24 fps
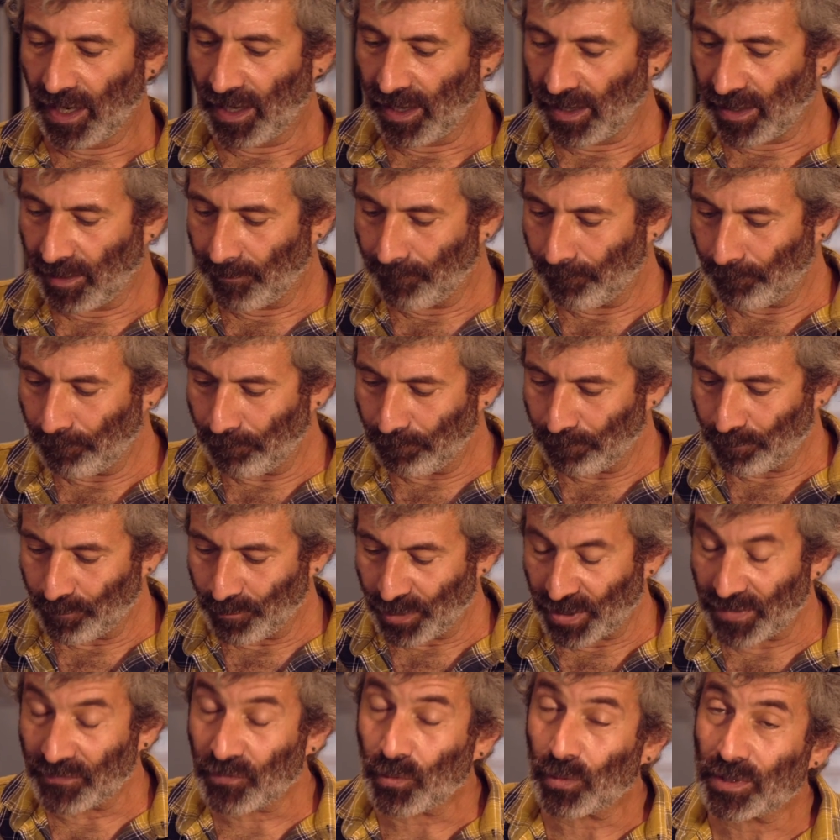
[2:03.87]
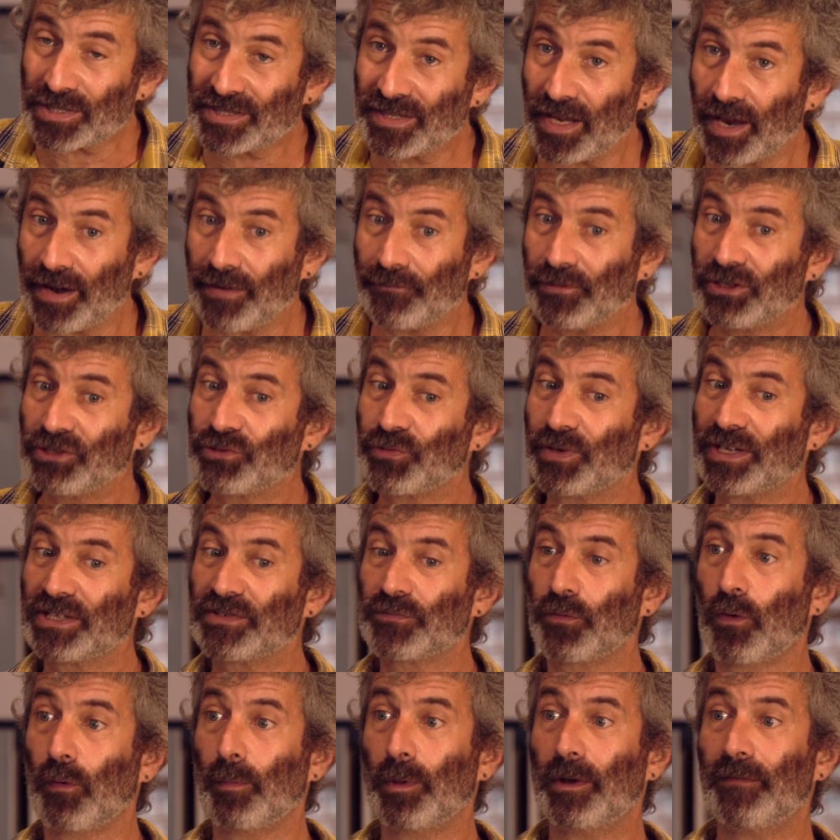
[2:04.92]
But of course, not every
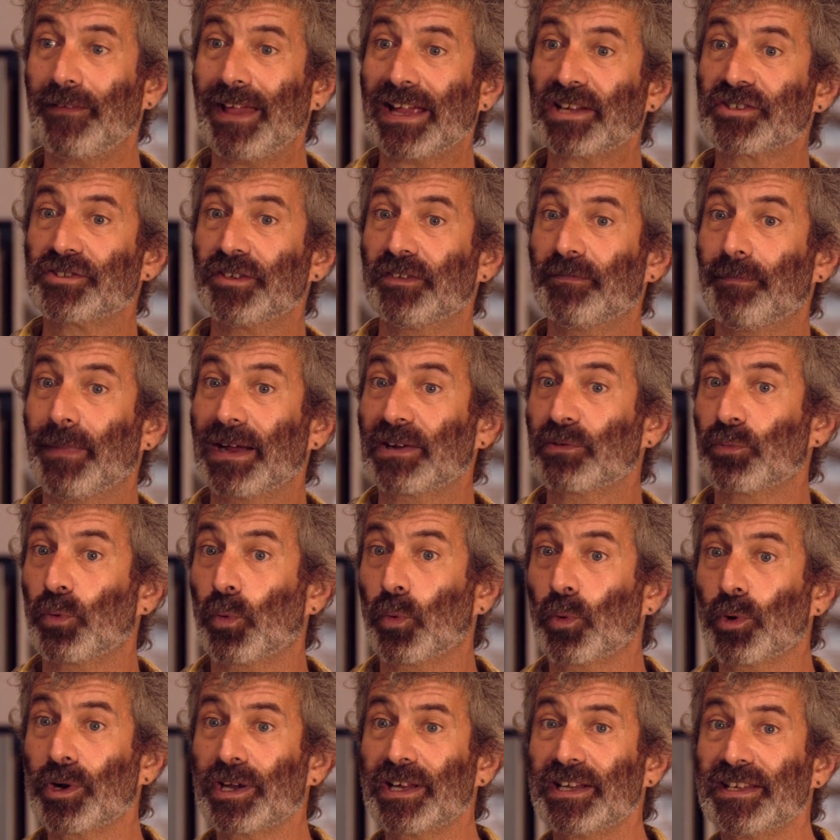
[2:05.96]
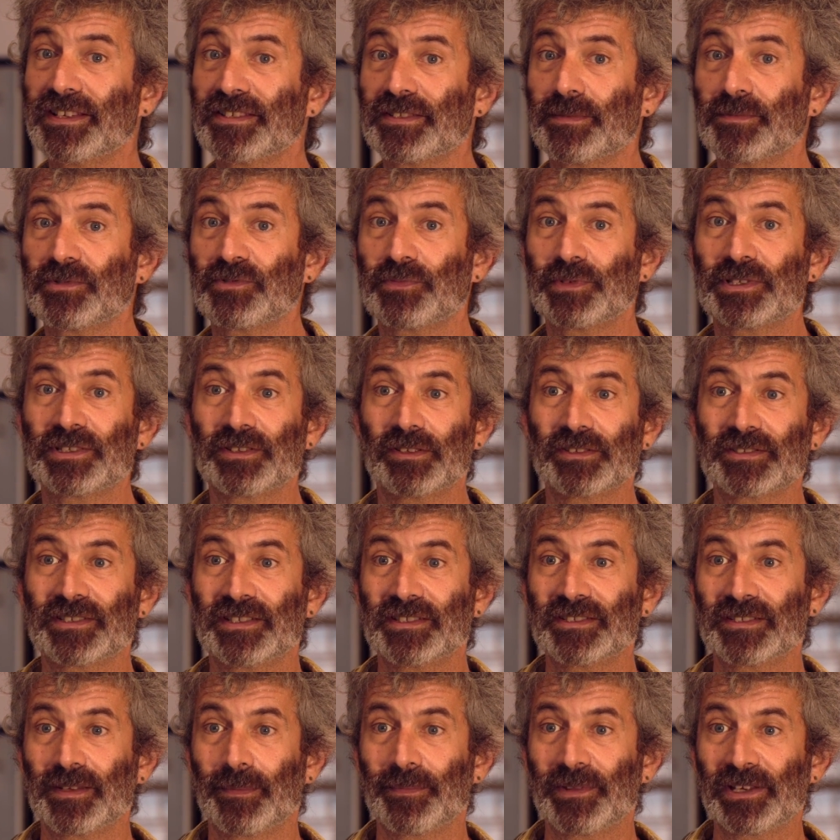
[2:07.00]
transformative action of microorganisms
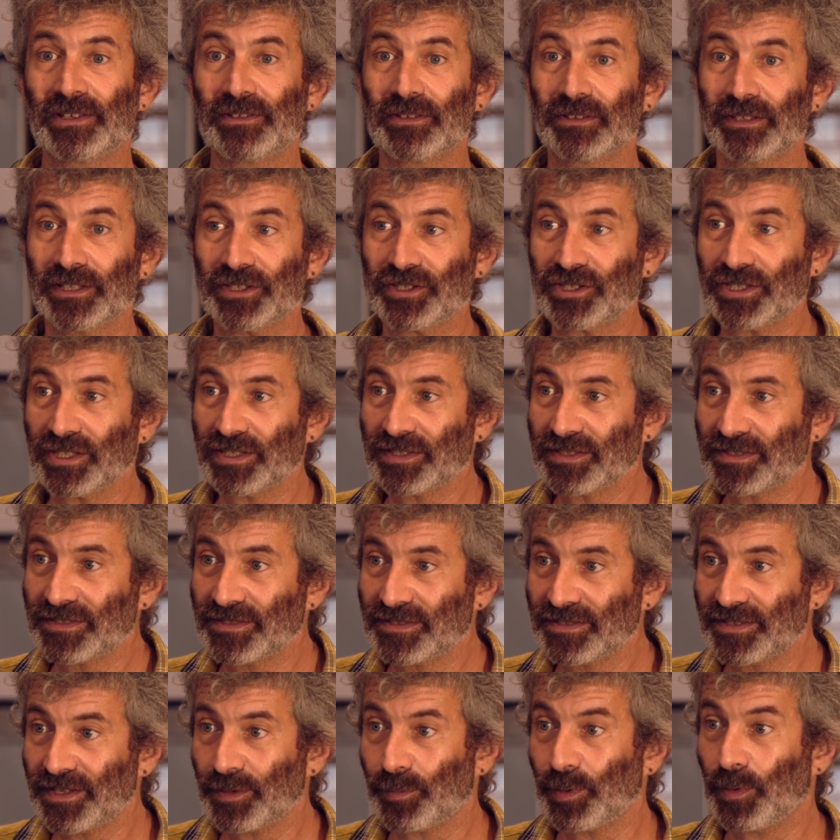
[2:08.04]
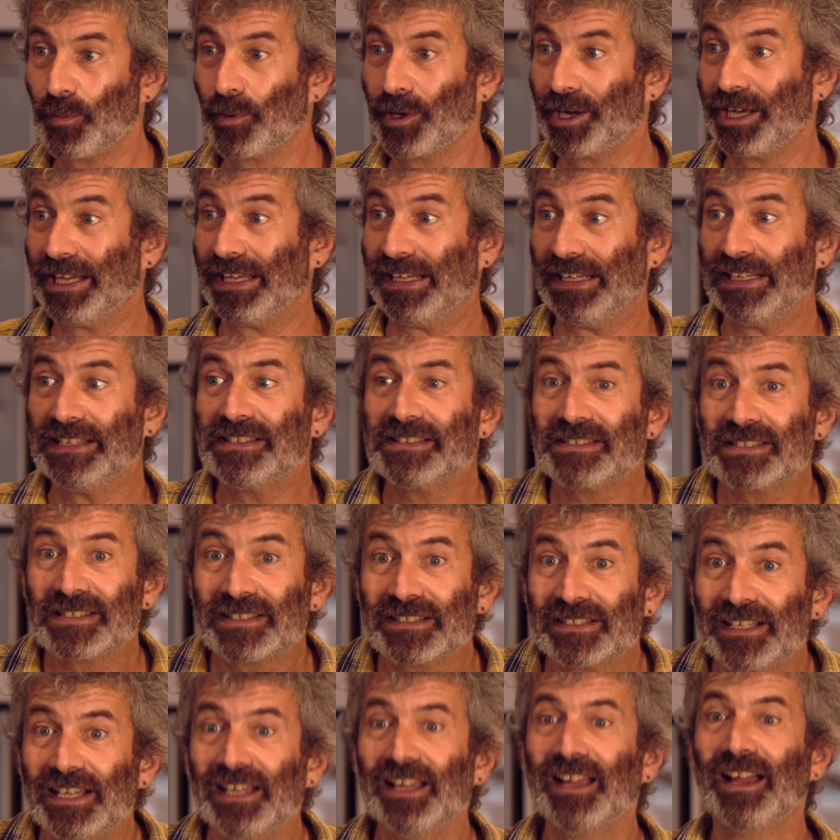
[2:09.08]
results in something delicious that we want to
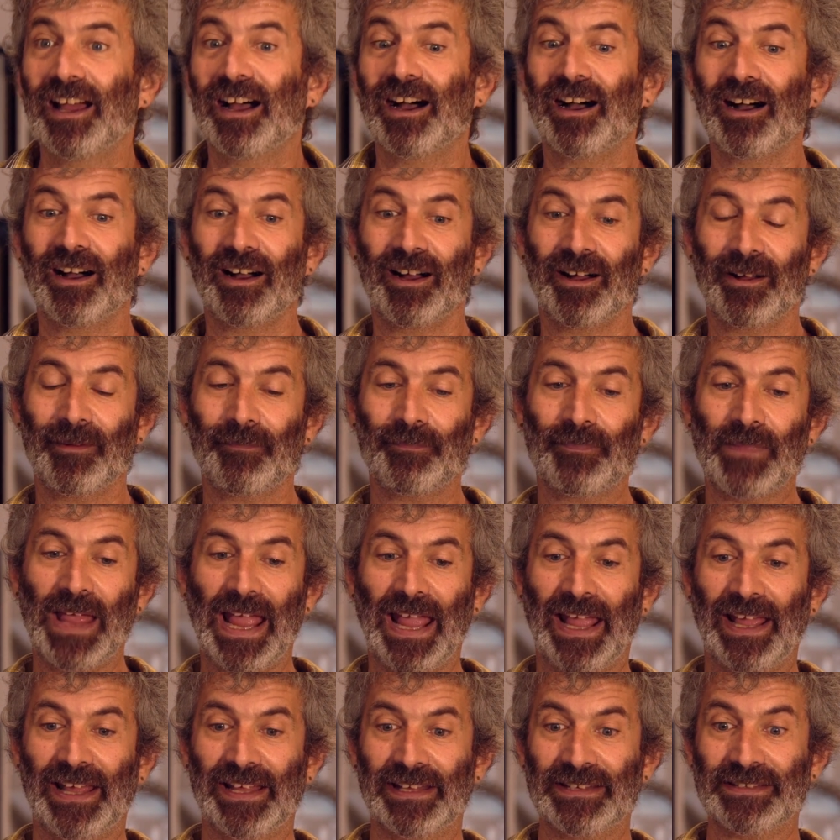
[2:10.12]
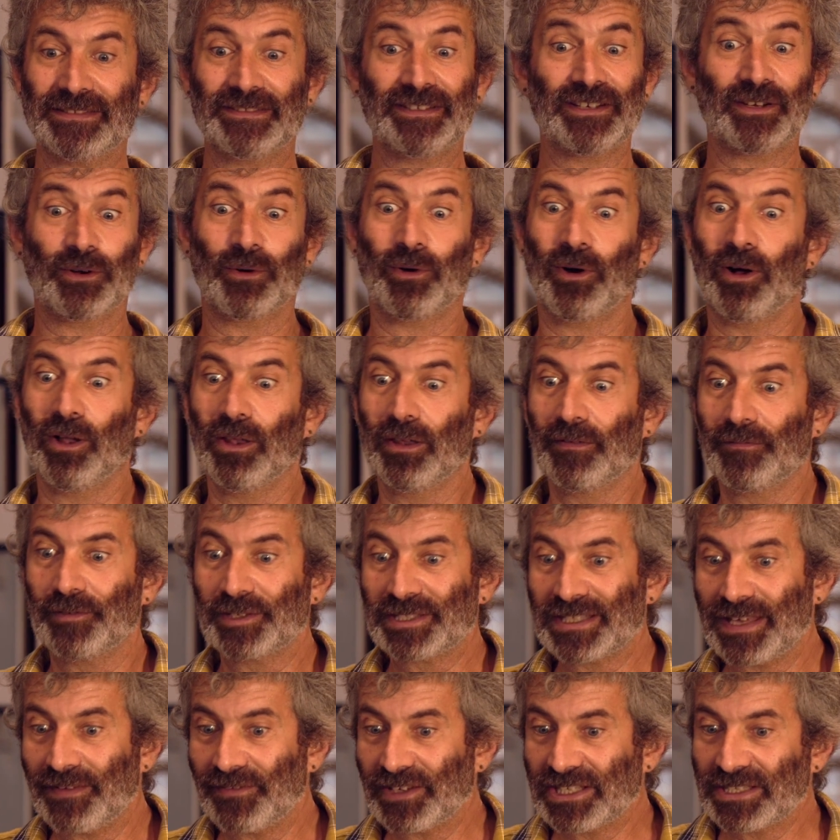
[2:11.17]
eat. All of
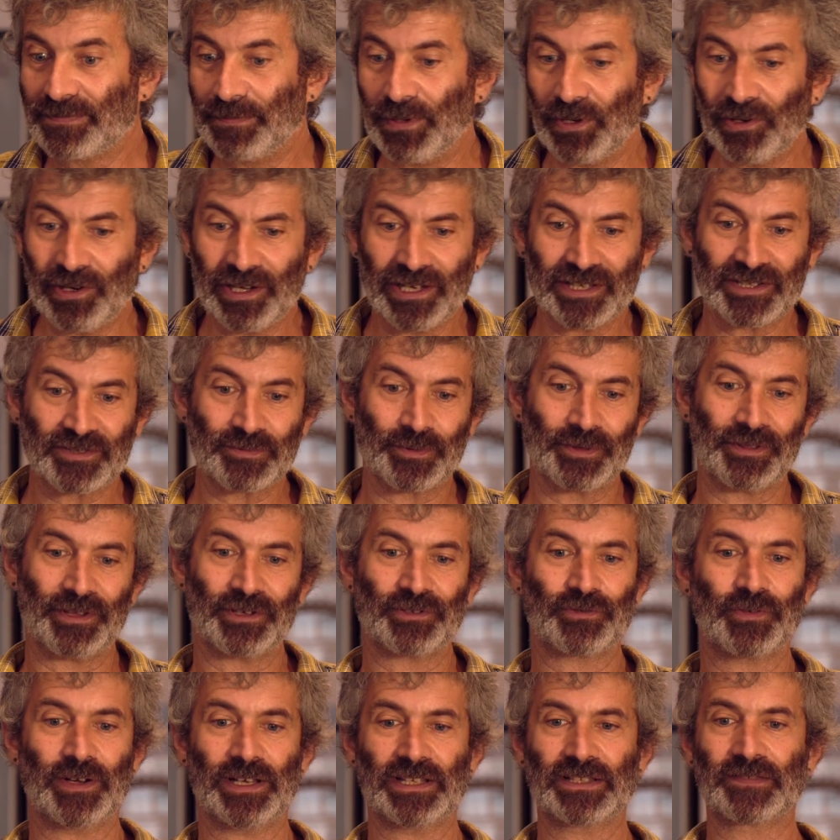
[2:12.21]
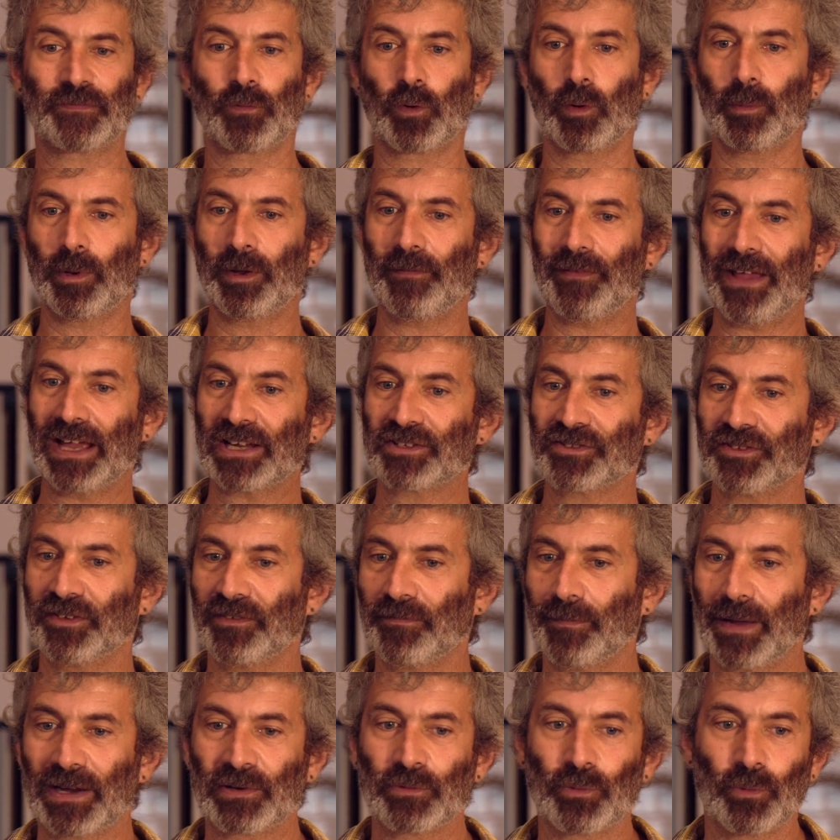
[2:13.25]
us have experience with the transformative
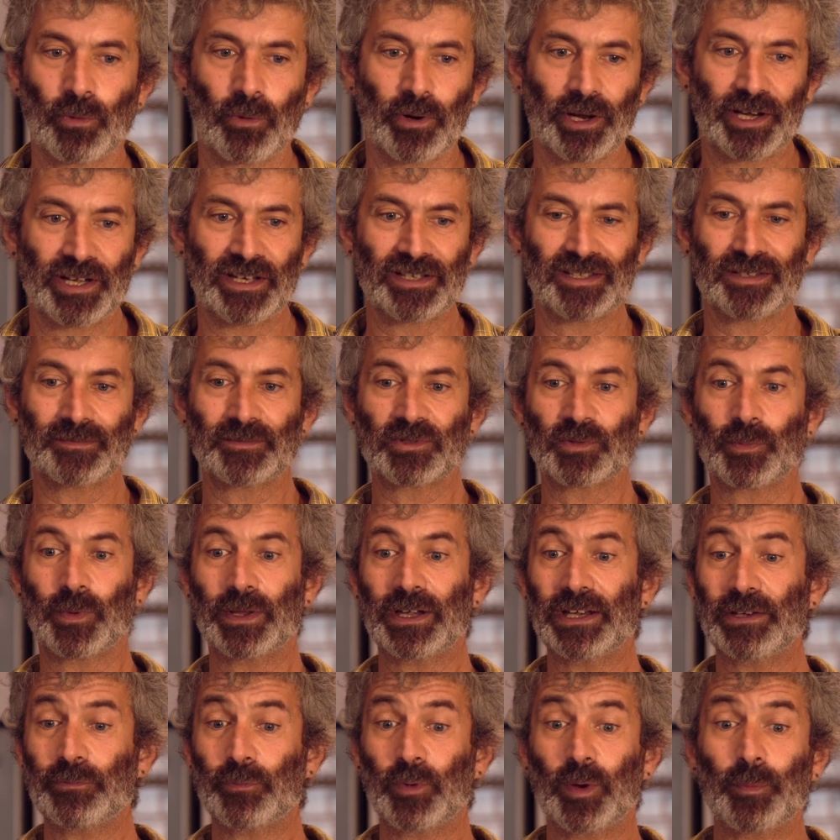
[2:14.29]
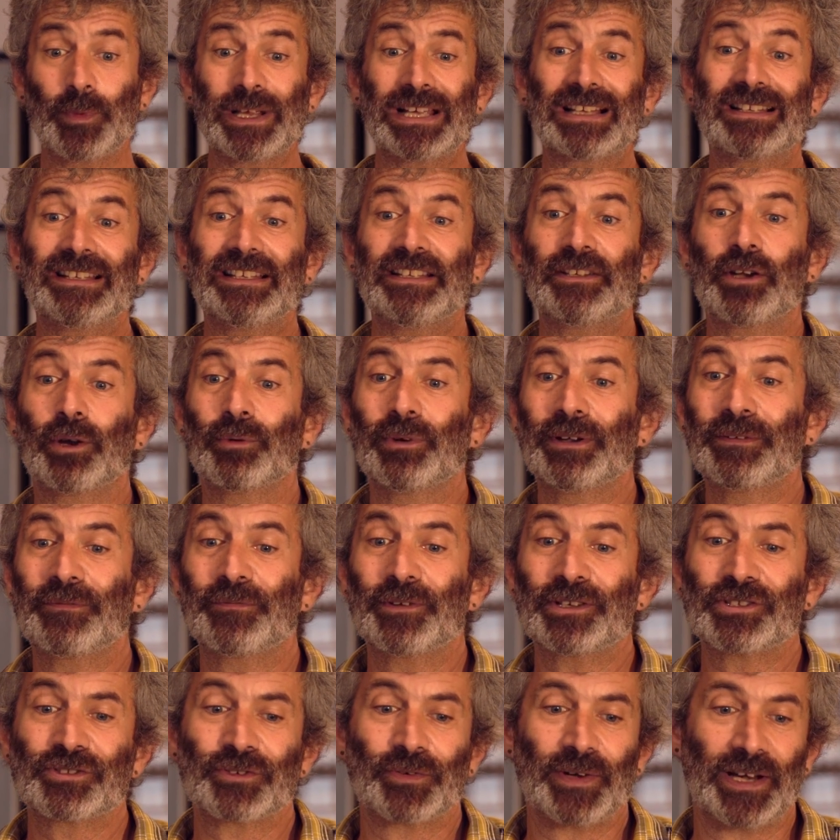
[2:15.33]
action of microorganisms when we clean our
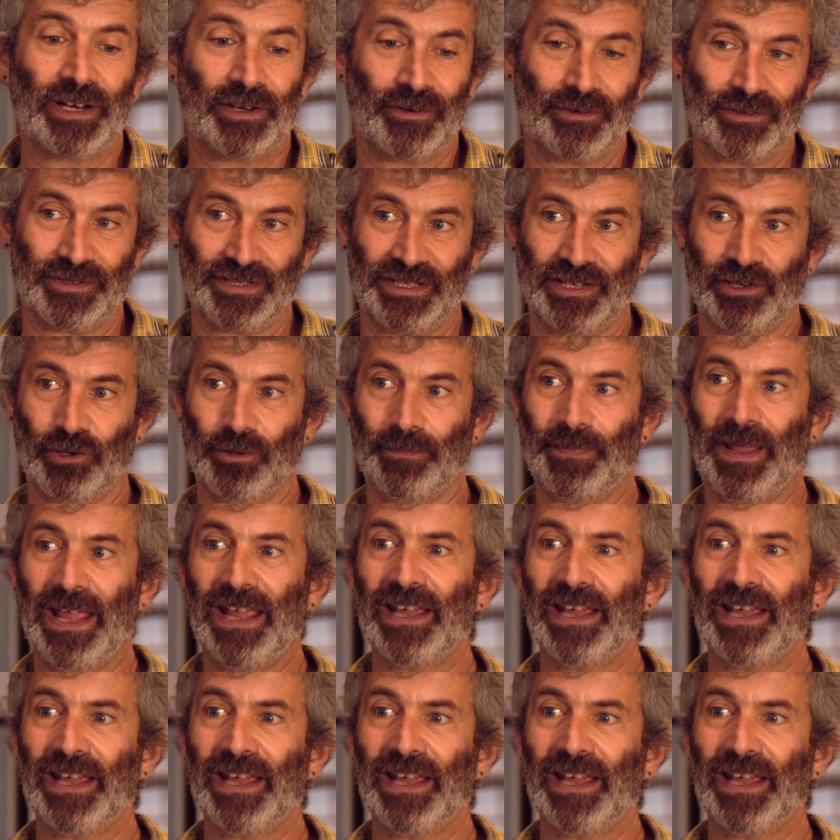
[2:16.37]
refrigerators and our